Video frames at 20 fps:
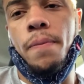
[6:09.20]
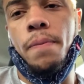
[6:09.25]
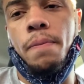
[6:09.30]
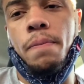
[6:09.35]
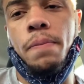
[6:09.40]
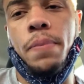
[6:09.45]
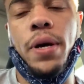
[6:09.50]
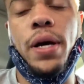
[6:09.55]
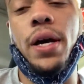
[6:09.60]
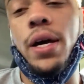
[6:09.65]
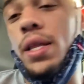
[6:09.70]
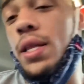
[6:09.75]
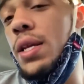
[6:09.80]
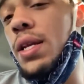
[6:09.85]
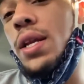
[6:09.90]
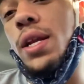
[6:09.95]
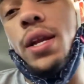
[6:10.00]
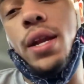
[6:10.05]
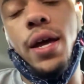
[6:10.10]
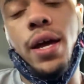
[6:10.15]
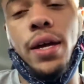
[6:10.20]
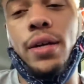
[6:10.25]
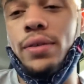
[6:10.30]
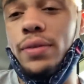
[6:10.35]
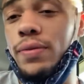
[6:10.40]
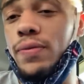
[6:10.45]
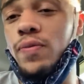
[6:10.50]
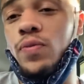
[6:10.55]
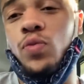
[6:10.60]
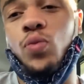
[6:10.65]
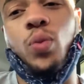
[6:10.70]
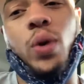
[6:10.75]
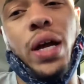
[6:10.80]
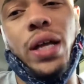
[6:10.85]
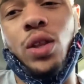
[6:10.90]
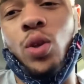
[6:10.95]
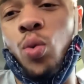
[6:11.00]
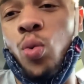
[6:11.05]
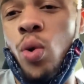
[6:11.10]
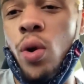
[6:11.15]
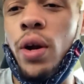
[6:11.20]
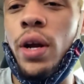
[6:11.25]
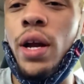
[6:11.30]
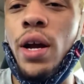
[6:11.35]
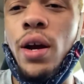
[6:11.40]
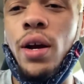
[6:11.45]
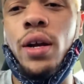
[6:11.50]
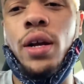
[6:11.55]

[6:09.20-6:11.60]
But other than that, we got the workout